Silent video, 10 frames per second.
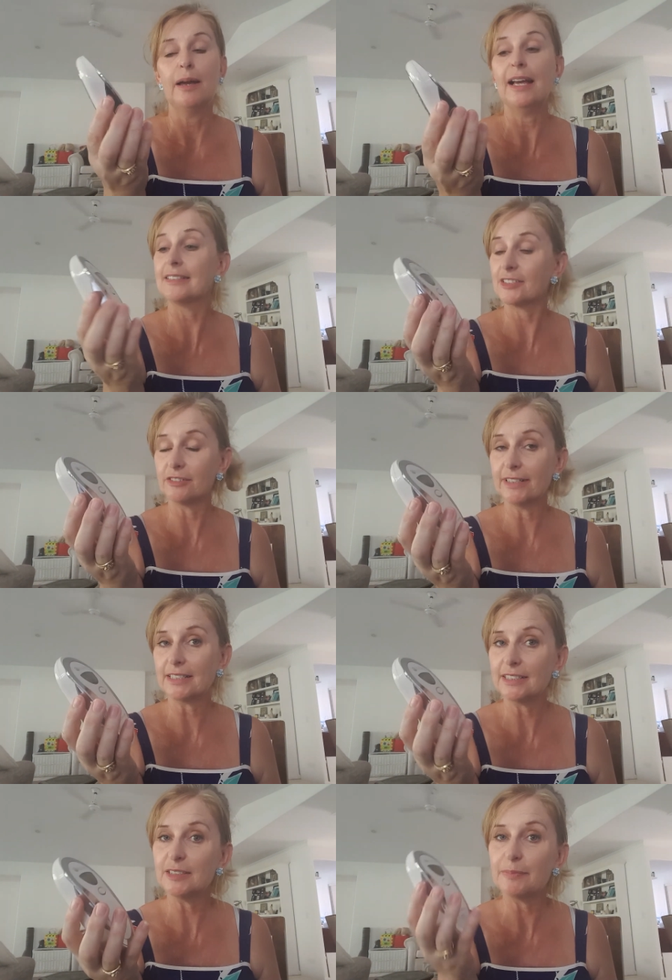as
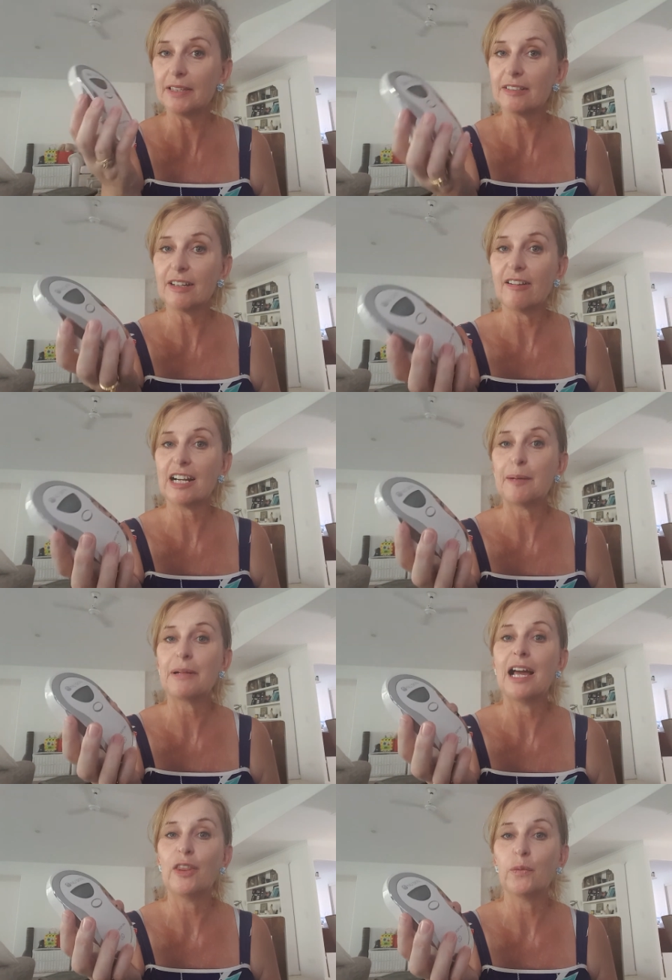directed, but there are a
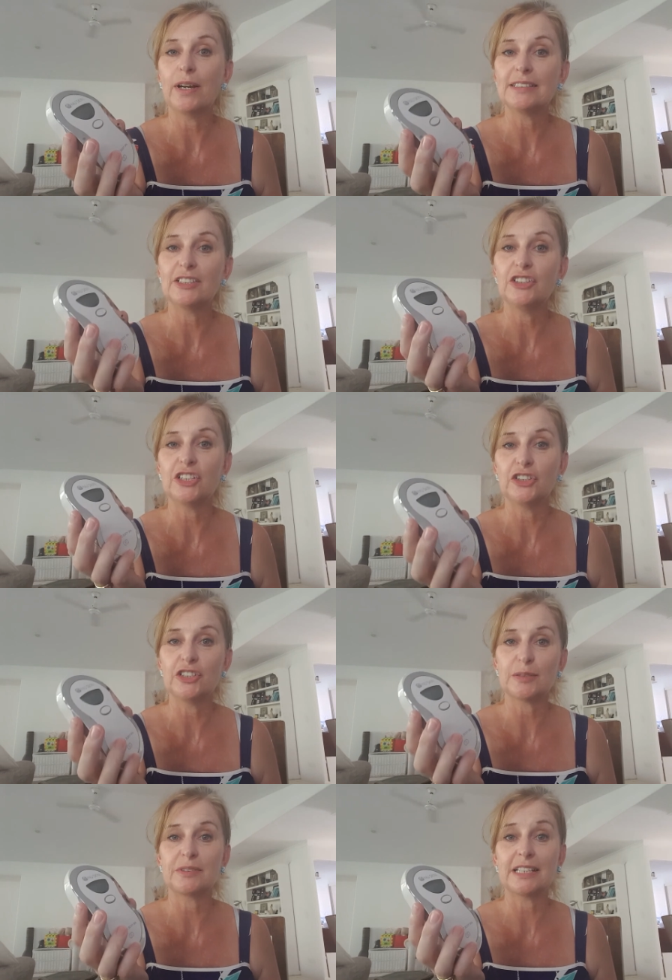couple of other ways that you can
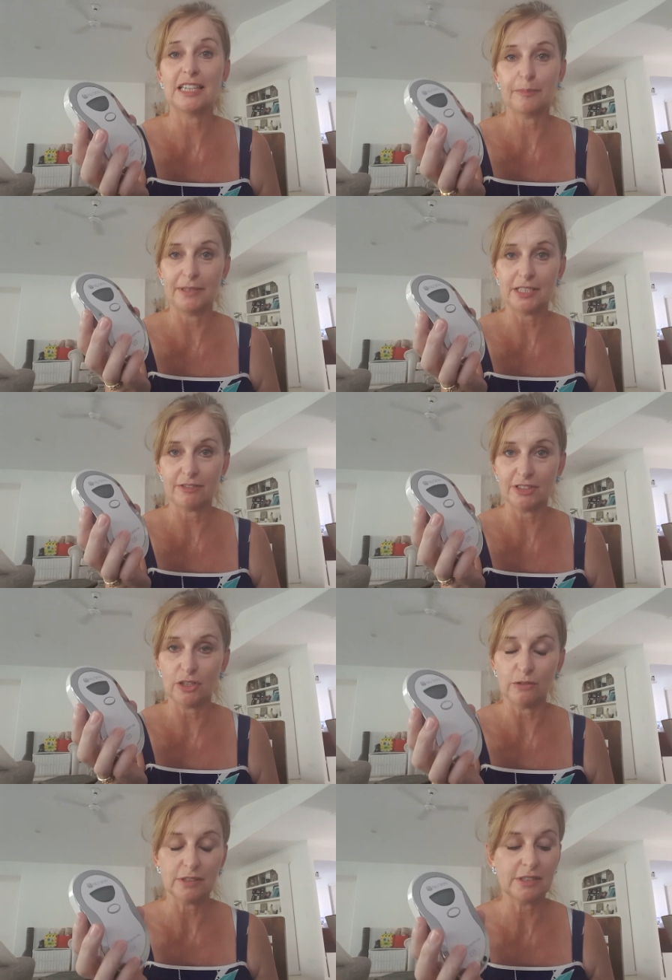use them to get the best
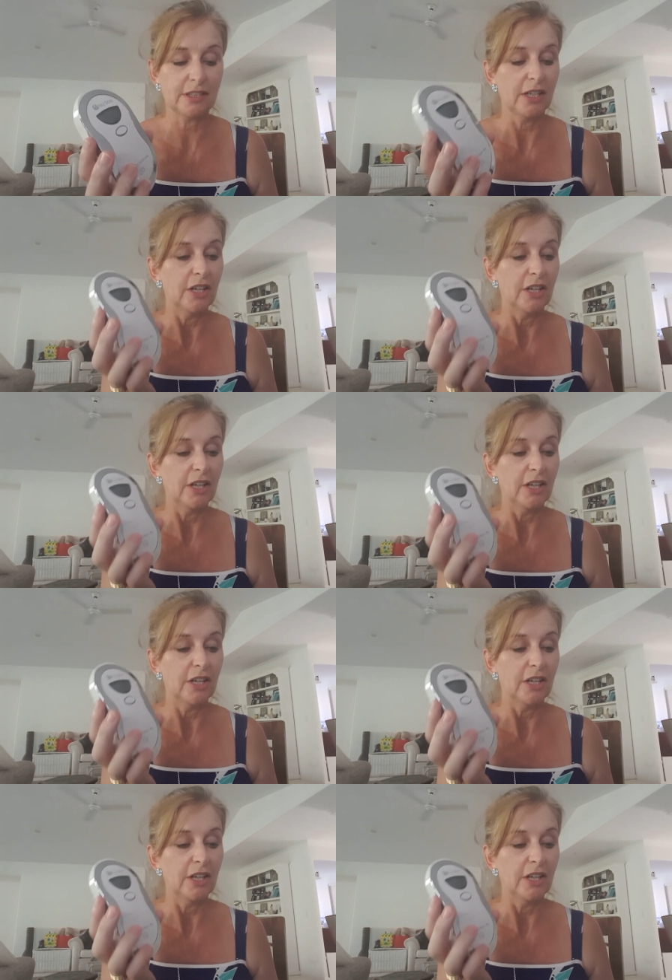results.